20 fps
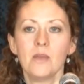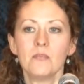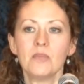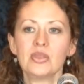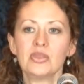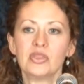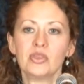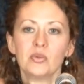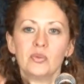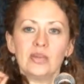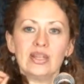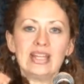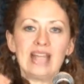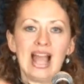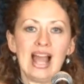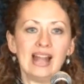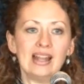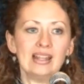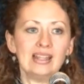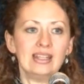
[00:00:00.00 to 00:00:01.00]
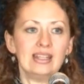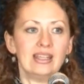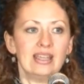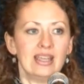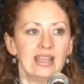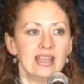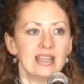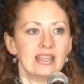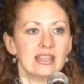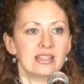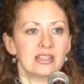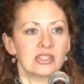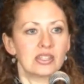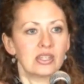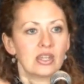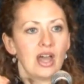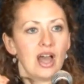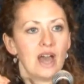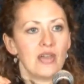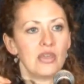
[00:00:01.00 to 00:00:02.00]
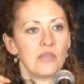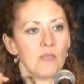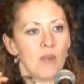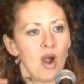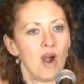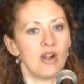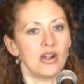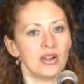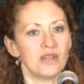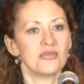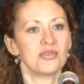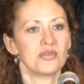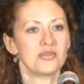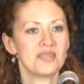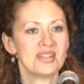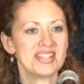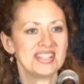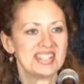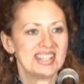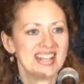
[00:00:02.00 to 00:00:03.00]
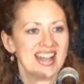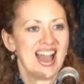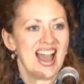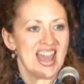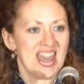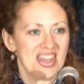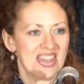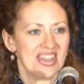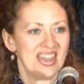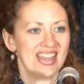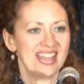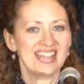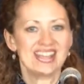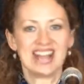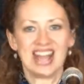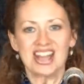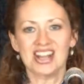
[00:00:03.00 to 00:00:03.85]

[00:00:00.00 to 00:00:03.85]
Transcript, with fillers: But the reality is that part of the reason I think,